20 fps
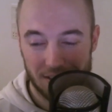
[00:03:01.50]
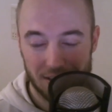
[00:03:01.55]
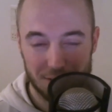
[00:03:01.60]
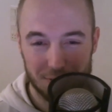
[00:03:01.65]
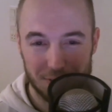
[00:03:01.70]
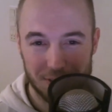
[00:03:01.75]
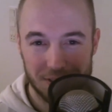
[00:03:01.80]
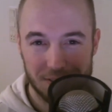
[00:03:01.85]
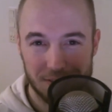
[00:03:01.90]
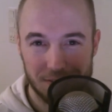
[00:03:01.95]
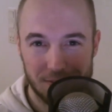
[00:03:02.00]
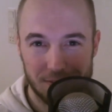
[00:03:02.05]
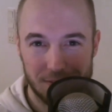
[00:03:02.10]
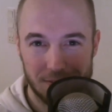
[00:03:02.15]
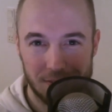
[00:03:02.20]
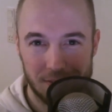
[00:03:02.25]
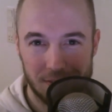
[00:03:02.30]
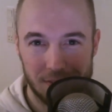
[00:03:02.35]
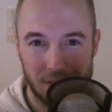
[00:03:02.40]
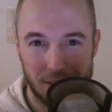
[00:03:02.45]
of it.
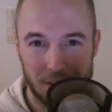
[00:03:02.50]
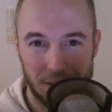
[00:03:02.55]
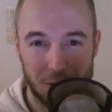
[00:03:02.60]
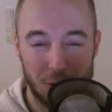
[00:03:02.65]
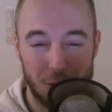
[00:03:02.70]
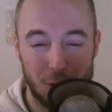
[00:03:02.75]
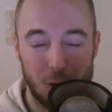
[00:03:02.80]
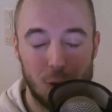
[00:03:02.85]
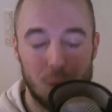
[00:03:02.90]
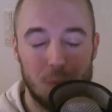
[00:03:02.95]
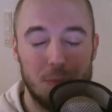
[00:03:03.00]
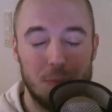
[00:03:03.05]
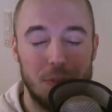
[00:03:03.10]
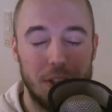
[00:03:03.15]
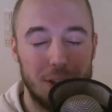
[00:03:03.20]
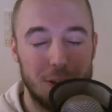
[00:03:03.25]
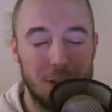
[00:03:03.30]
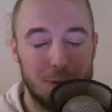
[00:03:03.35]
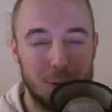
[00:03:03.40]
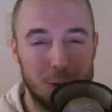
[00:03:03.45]
I hope they
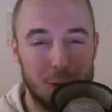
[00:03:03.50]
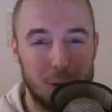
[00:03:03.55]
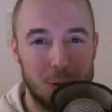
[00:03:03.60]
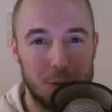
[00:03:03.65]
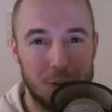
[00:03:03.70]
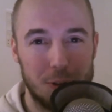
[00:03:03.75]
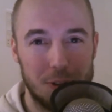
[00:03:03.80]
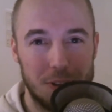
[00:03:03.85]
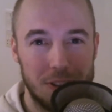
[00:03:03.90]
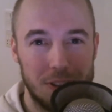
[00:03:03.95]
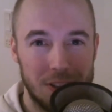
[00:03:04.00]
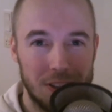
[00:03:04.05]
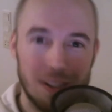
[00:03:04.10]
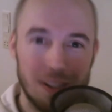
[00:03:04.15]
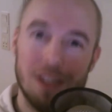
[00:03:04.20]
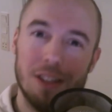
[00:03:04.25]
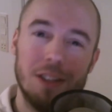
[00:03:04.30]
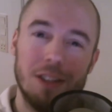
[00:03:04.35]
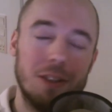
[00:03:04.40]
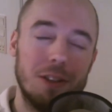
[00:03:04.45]
in the future
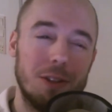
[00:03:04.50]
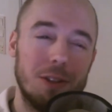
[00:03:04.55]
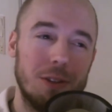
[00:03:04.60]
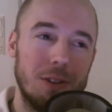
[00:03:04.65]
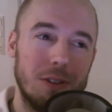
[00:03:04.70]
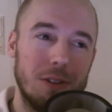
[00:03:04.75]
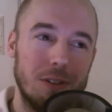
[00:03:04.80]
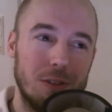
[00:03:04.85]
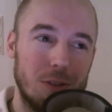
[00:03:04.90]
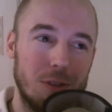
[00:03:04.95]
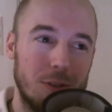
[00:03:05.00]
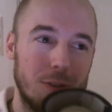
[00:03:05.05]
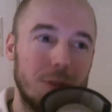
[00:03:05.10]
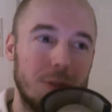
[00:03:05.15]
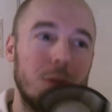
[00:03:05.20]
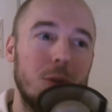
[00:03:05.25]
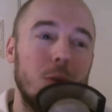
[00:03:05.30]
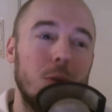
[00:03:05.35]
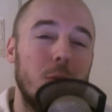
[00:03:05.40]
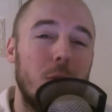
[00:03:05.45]

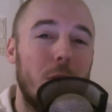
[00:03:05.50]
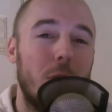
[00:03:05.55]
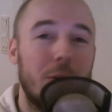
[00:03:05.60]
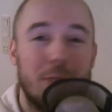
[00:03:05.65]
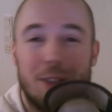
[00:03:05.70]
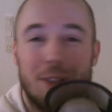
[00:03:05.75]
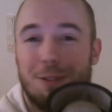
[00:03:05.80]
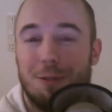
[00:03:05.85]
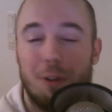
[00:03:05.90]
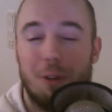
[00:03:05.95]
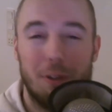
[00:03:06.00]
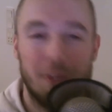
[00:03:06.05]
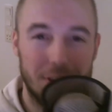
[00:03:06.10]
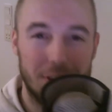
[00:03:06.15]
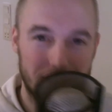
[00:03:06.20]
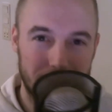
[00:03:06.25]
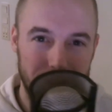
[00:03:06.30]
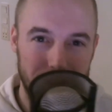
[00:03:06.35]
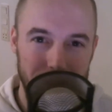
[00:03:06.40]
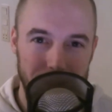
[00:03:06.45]
do more of
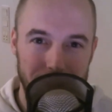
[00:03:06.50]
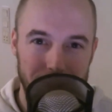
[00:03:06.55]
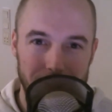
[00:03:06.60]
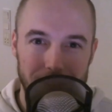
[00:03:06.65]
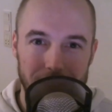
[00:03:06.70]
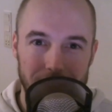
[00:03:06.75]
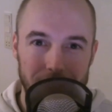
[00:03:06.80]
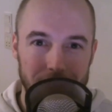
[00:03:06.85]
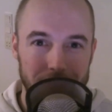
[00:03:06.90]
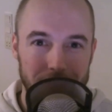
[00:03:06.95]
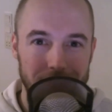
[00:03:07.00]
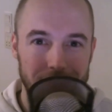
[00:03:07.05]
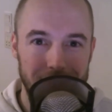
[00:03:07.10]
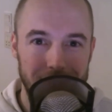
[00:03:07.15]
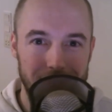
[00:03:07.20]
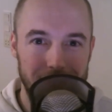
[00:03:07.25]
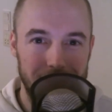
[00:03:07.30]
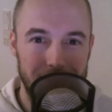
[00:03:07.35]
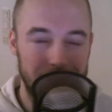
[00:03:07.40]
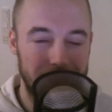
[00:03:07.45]
everything.
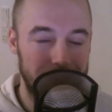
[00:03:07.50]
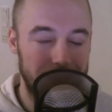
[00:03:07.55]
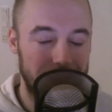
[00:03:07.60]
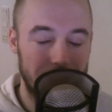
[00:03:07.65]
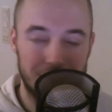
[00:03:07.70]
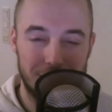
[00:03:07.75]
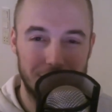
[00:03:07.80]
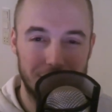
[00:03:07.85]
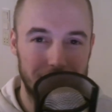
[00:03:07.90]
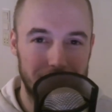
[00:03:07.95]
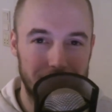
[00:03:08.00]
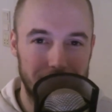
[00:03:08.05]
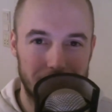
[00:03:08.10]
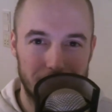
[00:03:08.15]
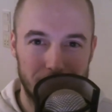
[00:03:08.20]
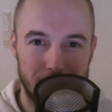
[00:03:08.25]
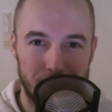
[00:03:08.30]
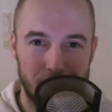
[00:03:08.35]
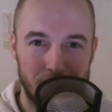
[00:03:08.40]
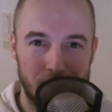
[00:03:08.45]
That's just it.
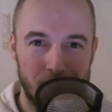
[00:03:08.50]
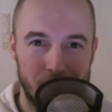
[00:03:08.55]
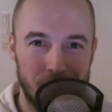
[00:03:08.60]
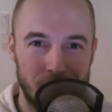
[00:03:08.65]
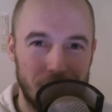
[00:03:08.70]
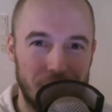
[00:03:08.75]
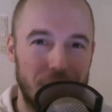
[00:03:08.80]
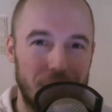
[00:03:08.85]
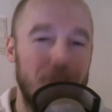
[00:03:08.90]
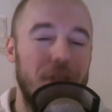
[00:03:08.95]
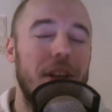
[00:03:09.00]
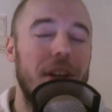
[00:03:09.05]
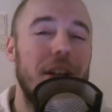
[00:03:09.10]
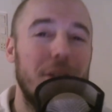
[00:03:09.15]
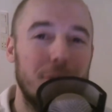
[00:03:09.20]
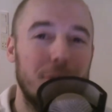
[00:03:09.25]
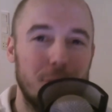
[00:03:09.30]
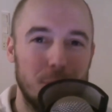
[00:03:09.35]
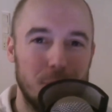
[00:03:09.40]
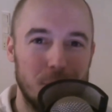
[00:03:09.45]
Thanks
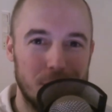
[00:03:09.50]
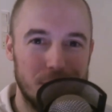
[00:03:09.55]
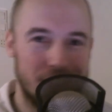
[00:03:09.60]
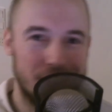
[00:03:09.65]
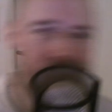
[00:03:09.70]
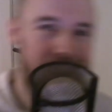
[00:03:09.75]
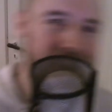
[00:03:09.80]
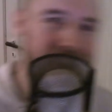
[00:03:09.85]
for watching